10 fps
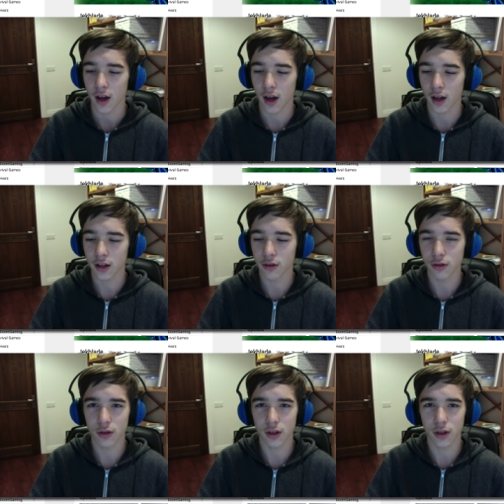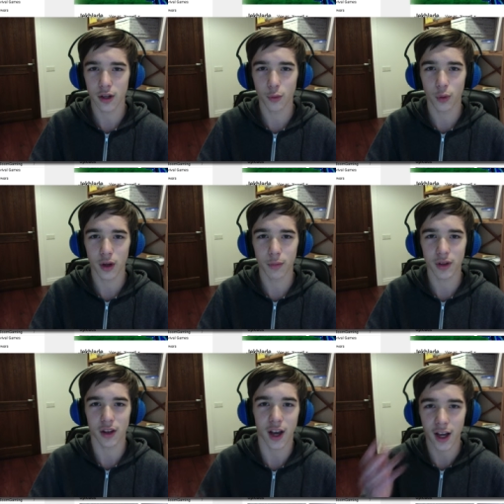I could do a giveaway,
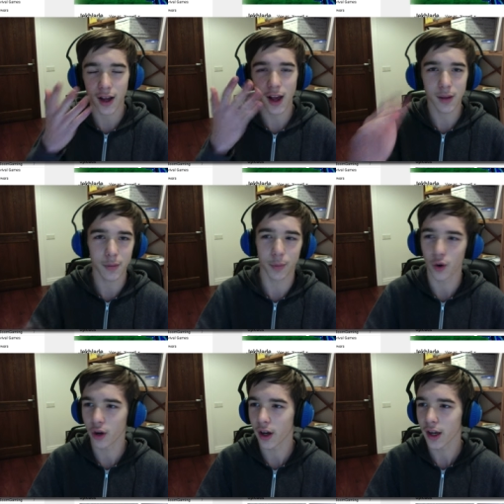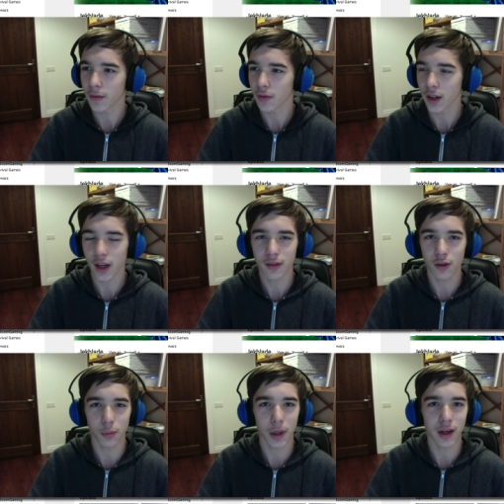but I, am a poor guy. I have no
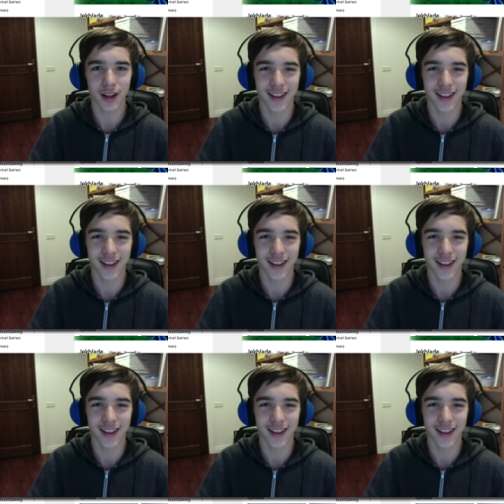money.